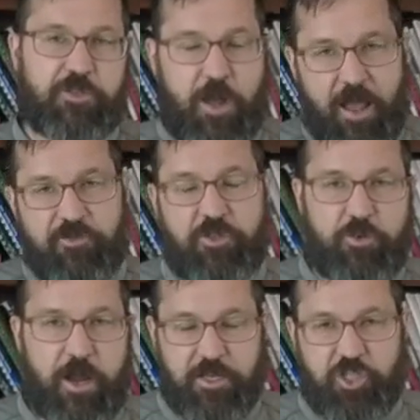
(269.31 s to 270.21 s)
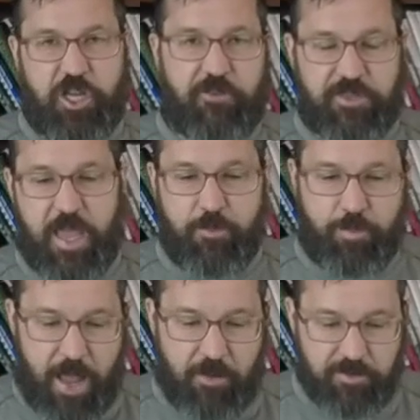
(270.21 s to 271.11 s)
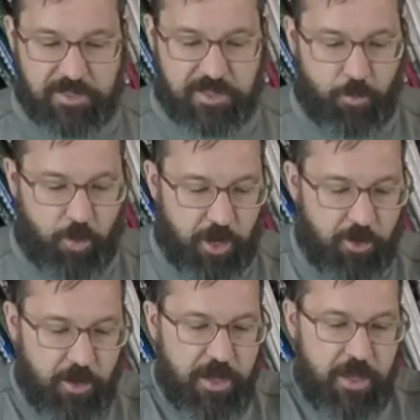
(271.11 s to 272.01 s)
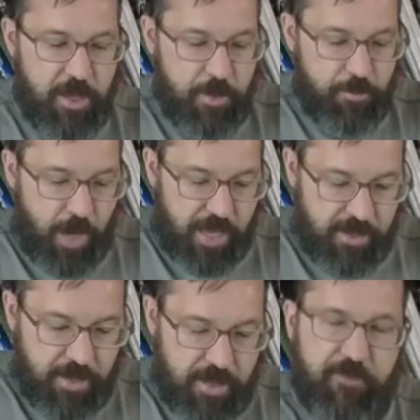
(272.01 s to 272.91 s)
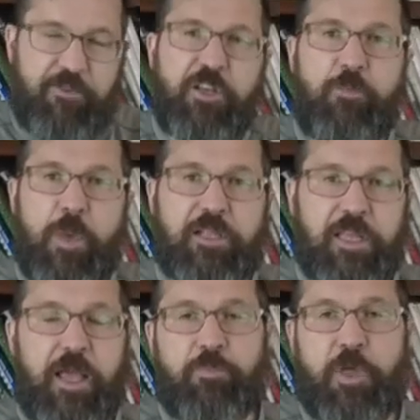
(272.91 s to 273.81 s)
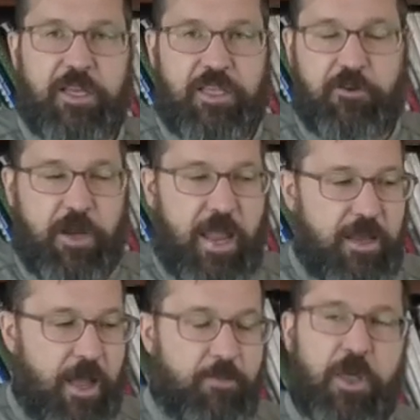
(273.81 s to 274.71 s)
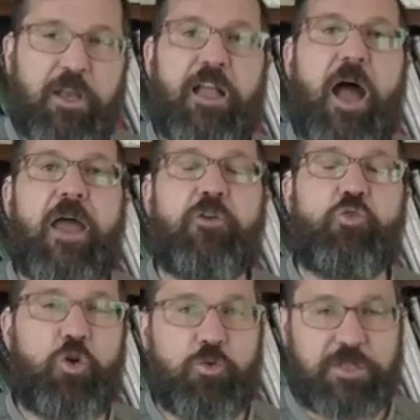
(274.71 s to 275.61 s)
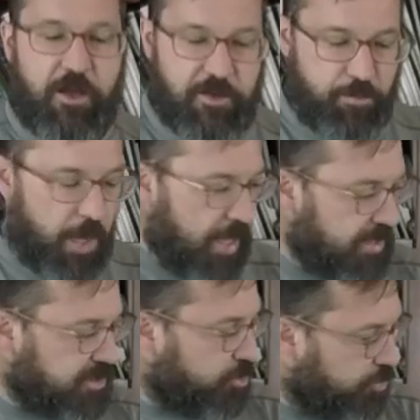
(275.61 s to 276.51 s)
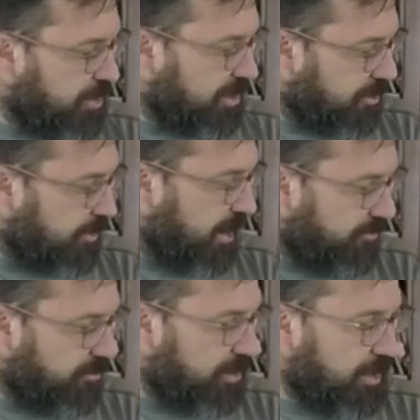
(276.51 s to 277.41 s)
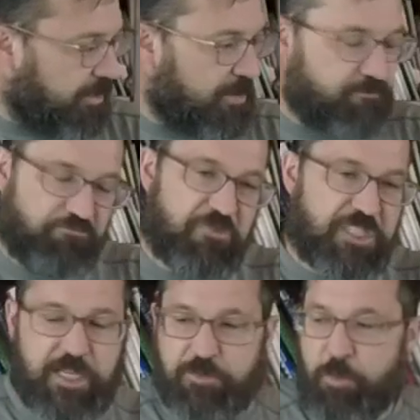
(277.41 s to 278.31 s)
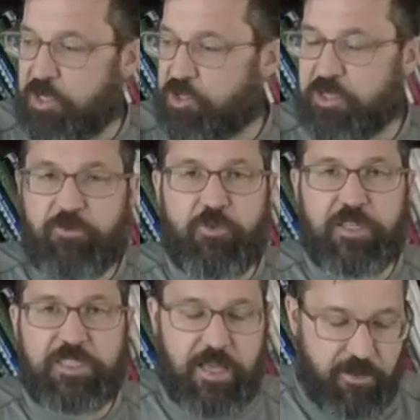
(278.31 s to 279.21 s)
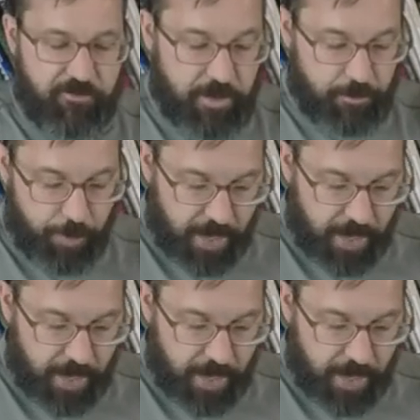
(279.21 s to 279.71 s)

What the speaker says: So I have to try and shave 10 pounds somewhere. But fundamentally, I'm not a gearhead. I'm not a guy who goes out and buys new gear every 6 months just for the sake of it.